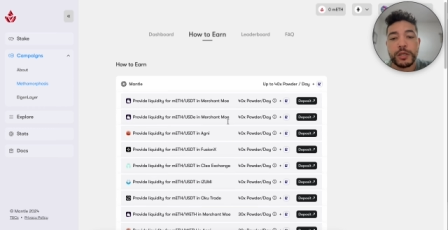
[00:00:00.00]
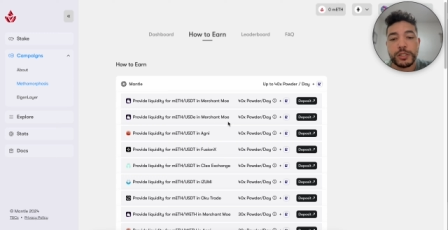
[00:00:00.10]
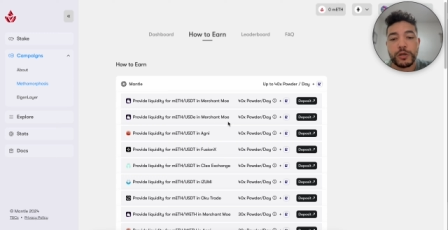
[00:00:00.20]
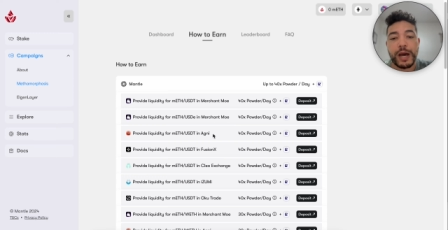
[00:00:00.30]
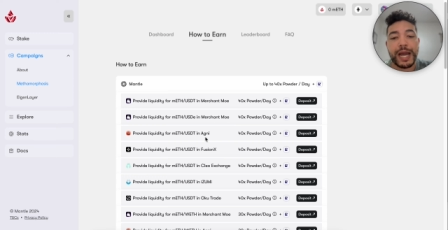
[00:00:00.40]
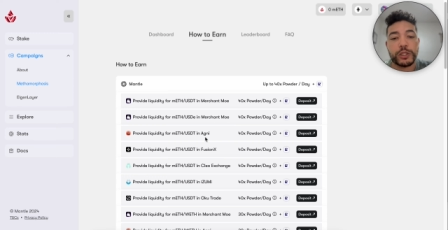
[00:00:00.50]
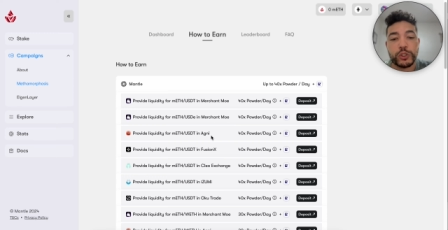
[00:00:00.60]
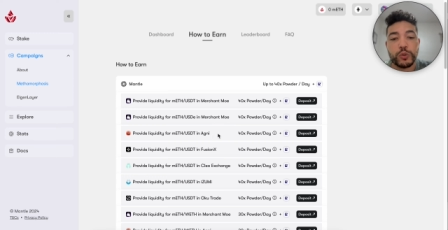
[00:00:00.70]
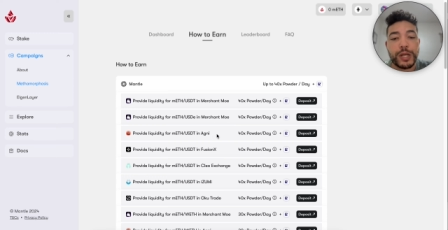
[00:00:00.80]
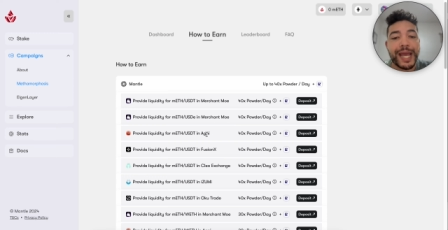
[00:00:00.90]
So I
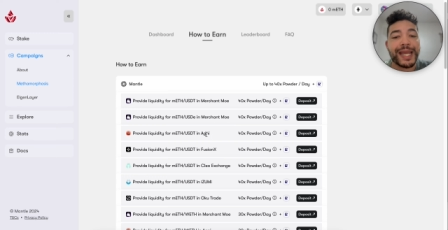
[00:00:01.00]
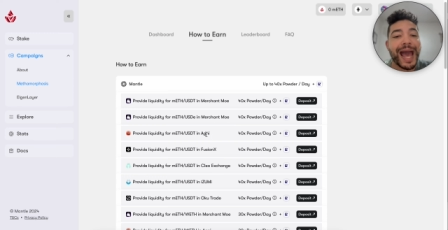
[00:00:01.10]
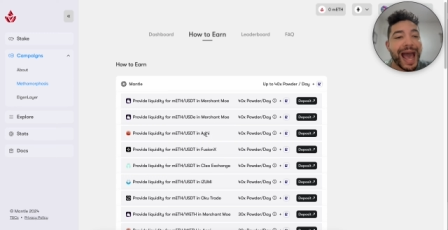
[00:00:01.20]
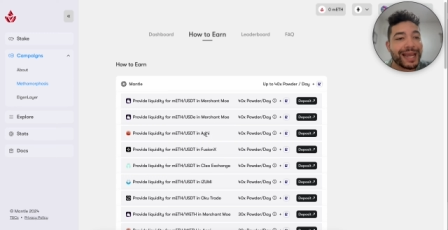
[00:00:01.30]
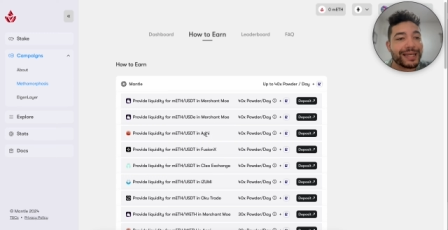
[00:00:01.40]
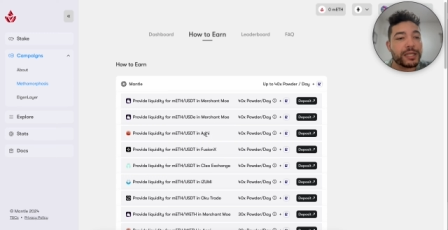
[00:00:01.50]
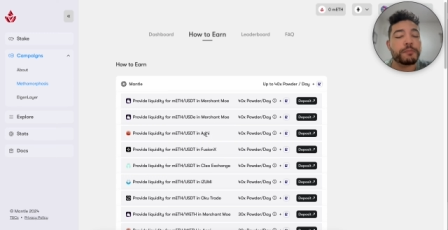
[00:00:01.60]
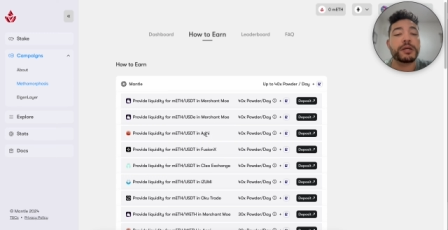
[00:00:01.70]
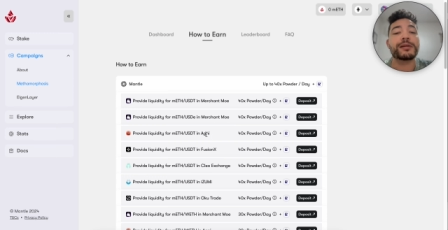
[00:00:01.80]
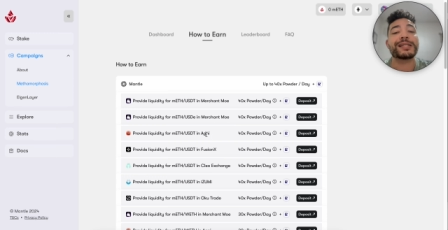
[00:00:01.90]
do like Agni
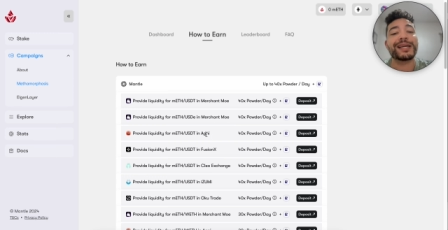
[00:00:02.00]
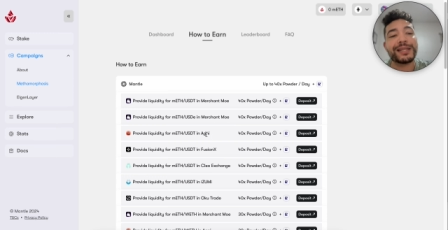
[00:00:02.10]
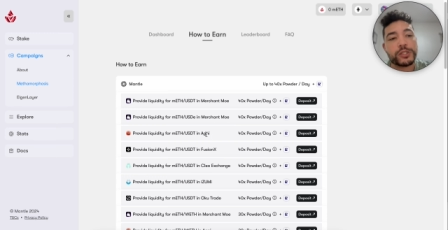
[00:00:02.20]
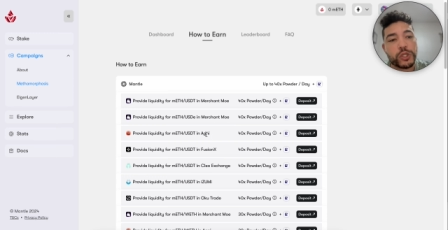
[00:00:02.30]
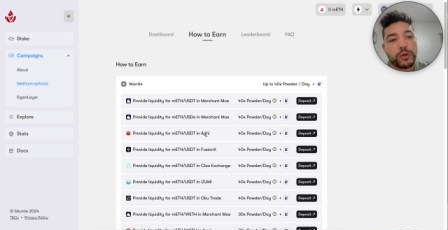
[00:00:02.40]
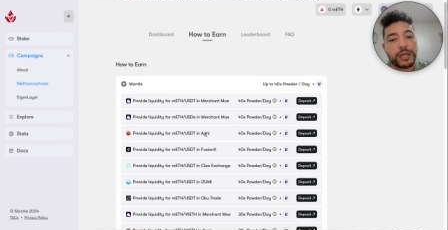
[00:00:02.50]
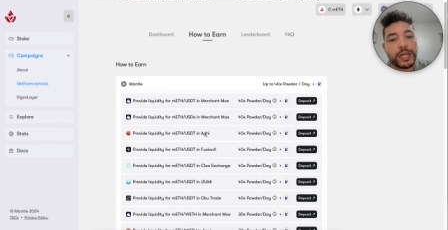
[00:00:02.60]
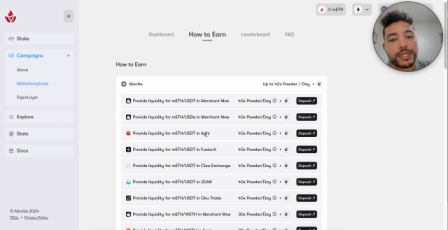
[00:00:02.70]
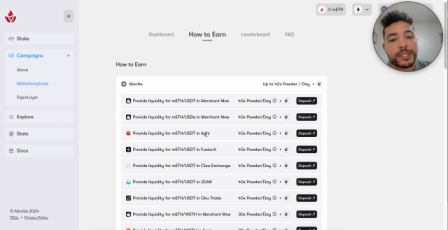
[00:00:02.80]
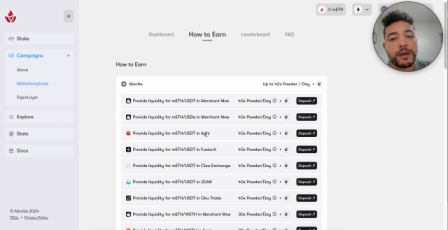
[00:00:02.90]
because it is
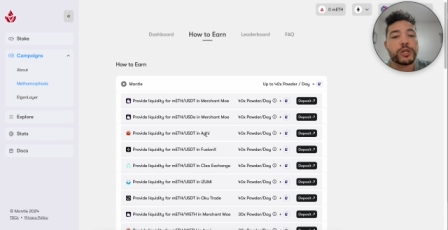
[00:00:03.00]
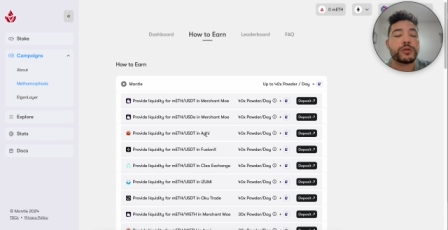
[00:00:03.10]
tokenless.